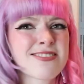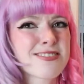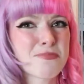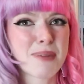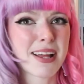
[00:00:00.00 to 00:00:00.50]

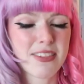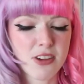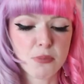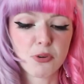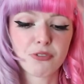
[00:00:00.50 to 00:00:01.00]
just a bad
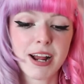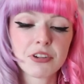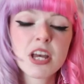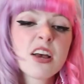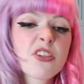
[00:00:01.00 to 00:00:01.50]
time all round.
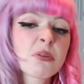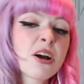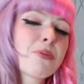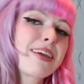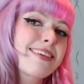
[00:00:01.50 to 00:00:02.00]
So I
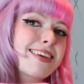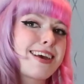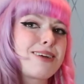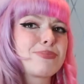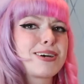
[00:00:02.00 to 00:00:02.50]
can't wear this
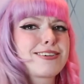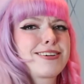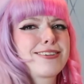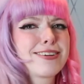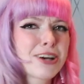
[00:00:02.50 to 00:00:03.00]
yet, but
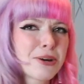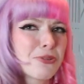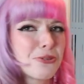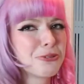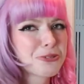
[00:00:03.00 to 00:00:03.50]

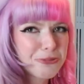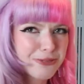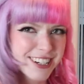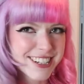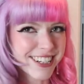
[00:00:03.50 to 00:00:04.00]
come autumn,
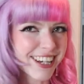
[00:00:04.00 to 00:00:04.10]
winter,